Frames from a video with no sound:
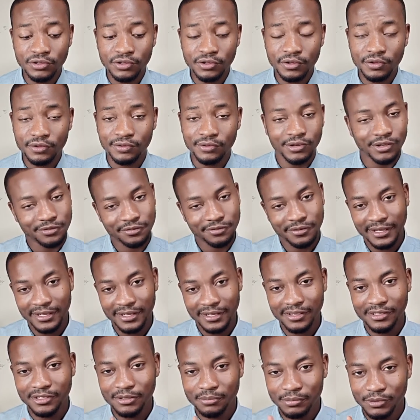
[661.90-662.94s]
not
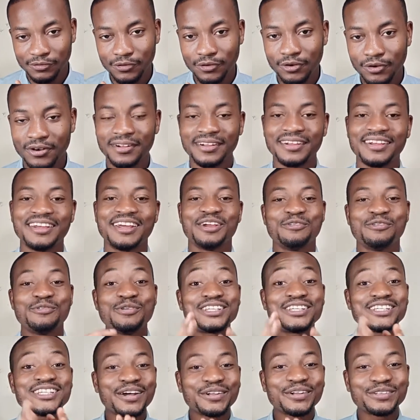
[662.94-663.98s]
finally, number 4,
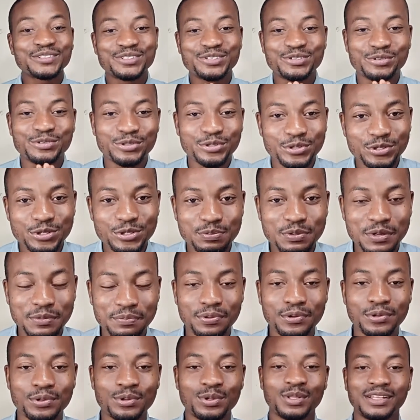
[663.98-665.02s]
reach out to those
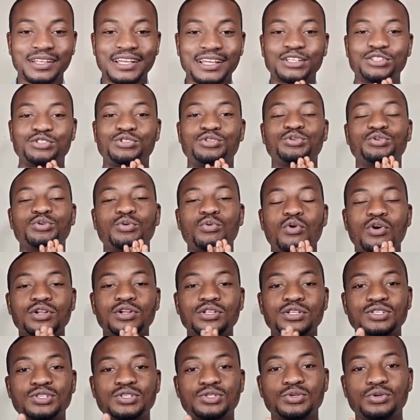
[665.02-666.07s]
people that you
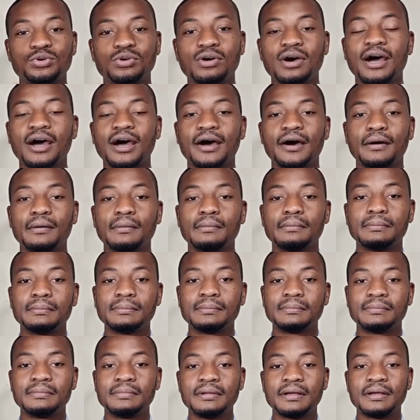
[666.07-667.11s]
want to
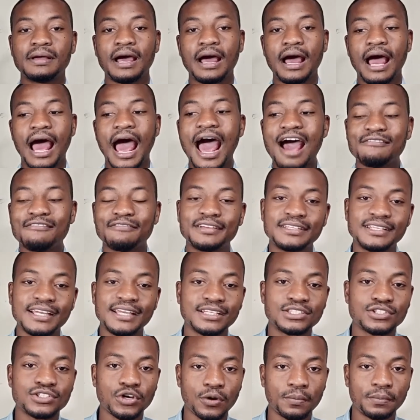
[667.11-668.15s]
have in
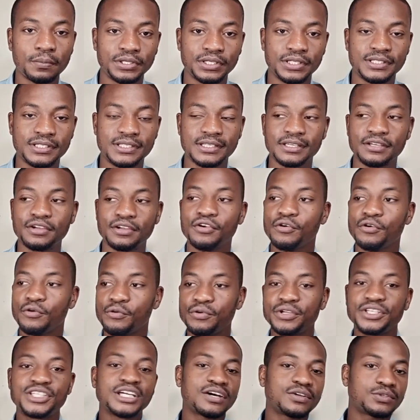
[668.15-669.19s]
that community.
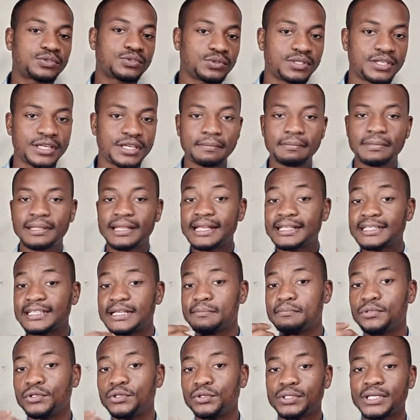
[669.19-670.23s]
Reach out to them, let
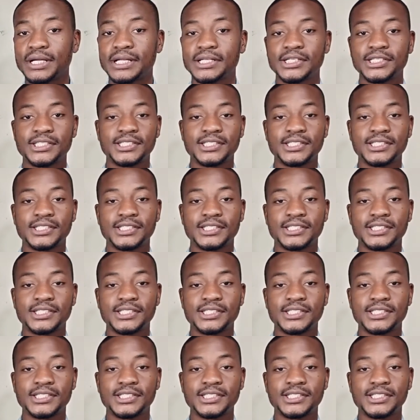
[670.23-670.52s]
them know that